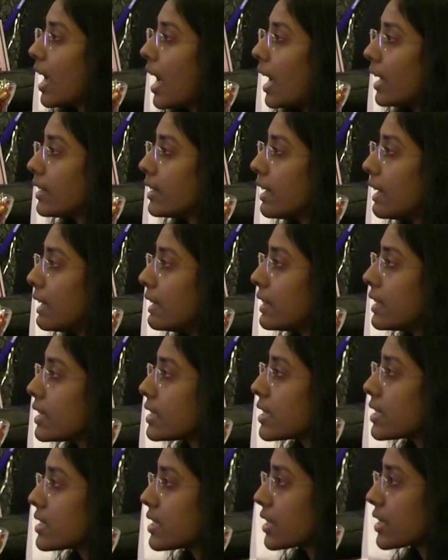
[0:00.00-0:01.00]
and the length
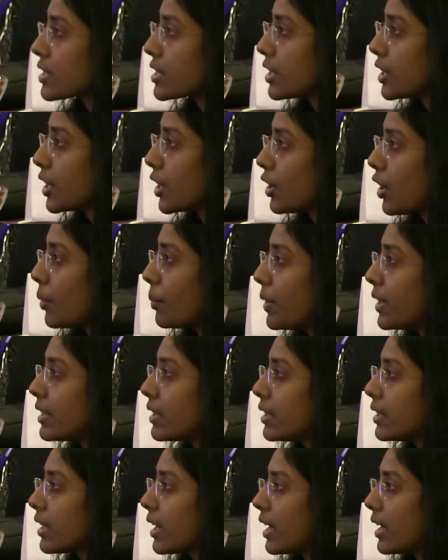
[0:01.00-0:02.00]
is a 60 kilometer,